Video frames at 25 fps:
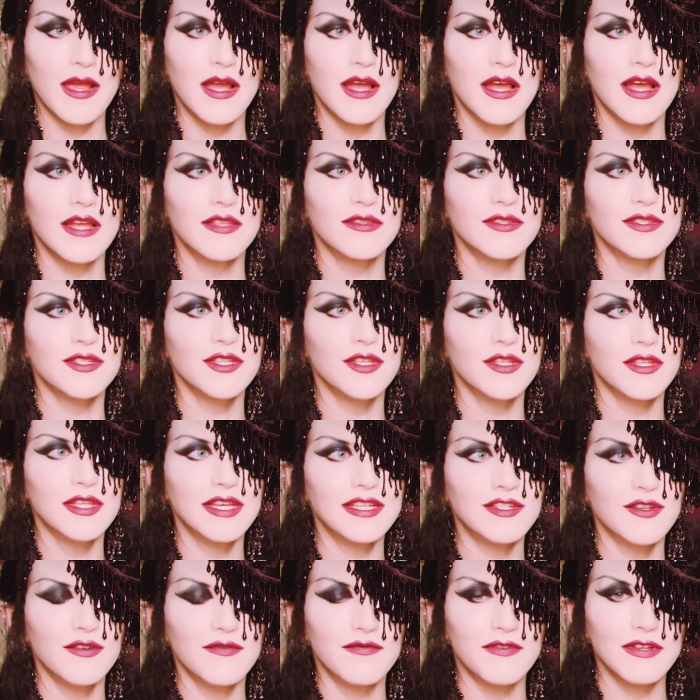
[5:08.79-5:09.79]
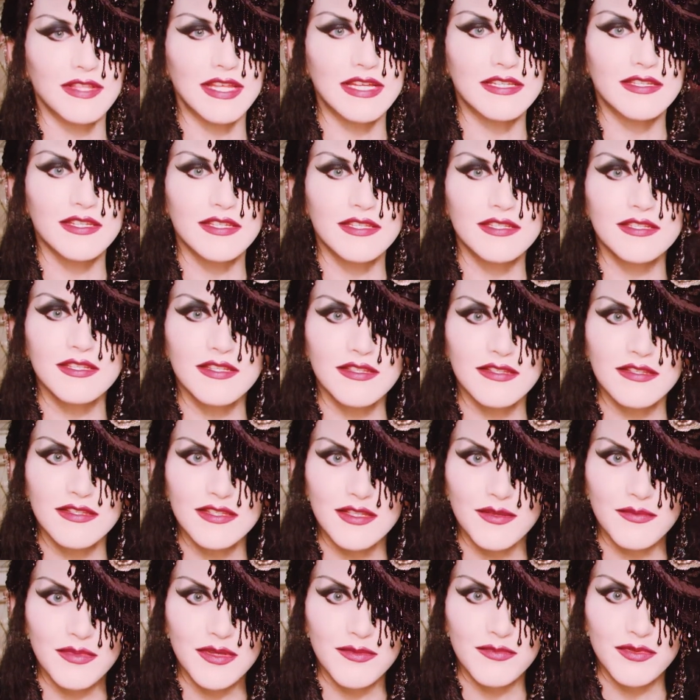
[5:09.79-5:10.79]
and so that they don't feel that distance
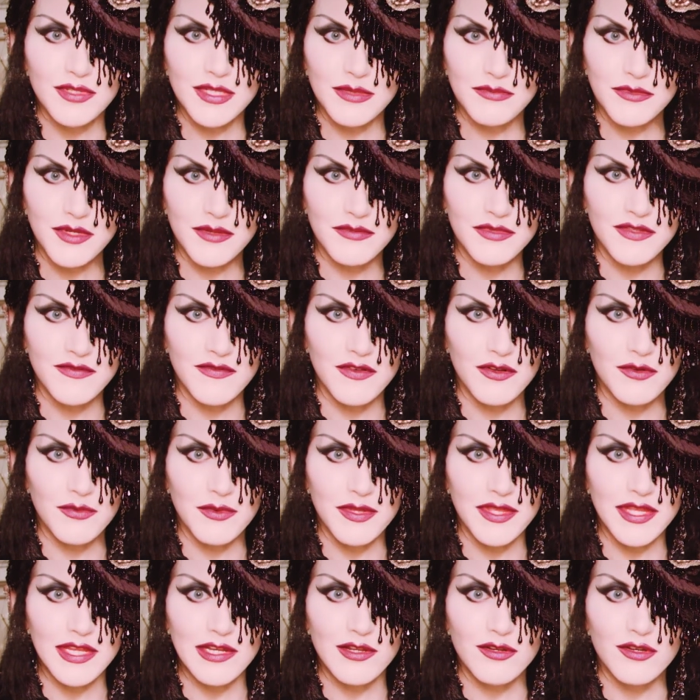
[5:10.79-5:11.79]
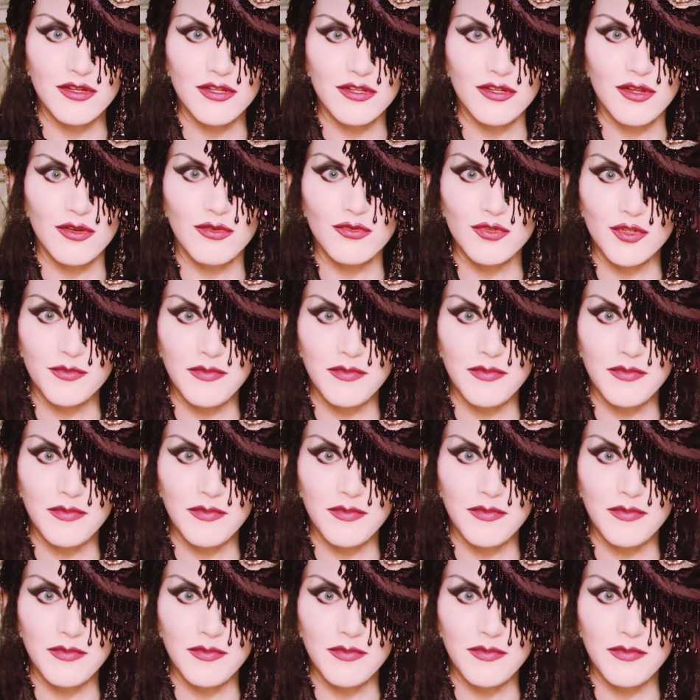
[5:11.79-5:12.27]
that people sometimes feel when they look at older